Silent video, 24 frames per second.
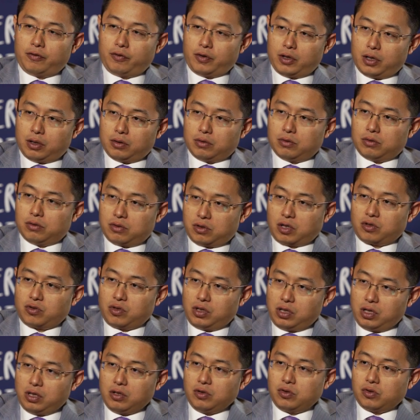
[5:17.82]
and six
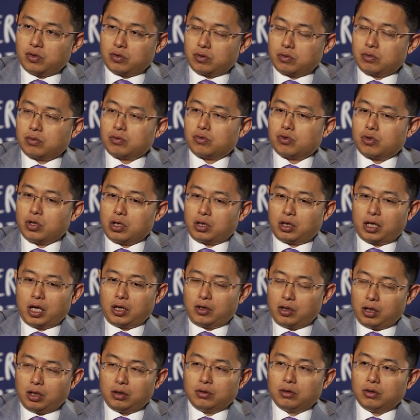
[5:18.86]
years, they get
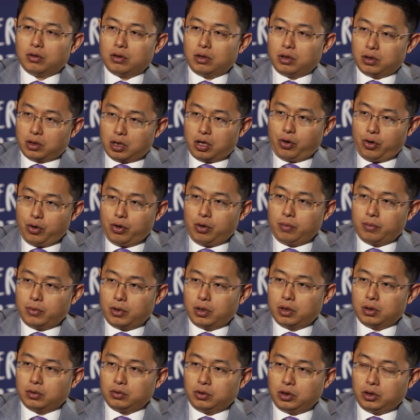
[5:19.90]
in the
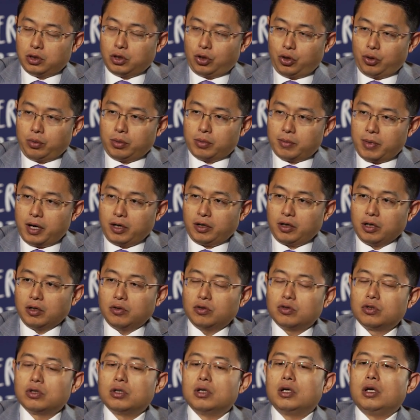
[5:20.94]
Europe market,
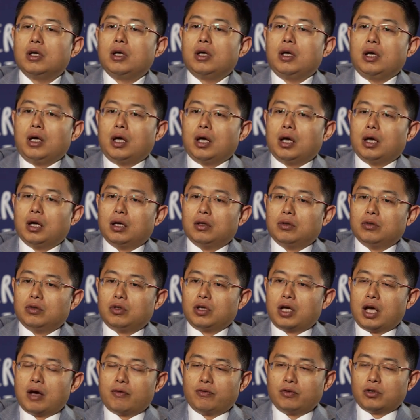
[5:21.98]
and they
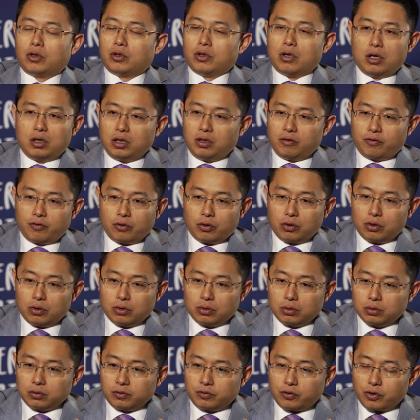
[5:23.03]
have not only
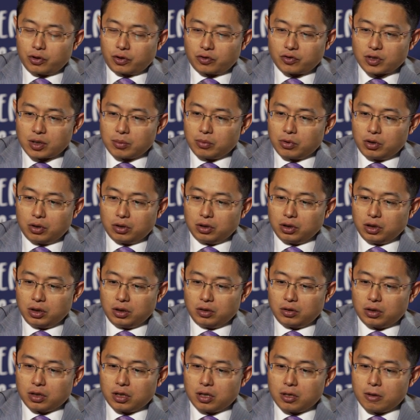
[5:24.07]
for example, only
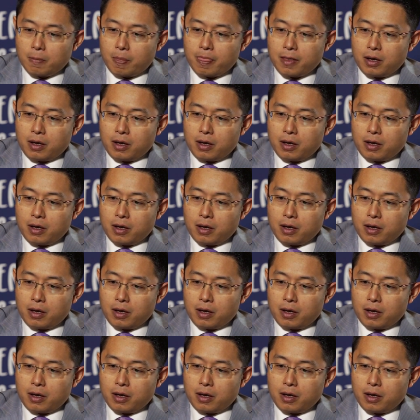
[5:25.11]
the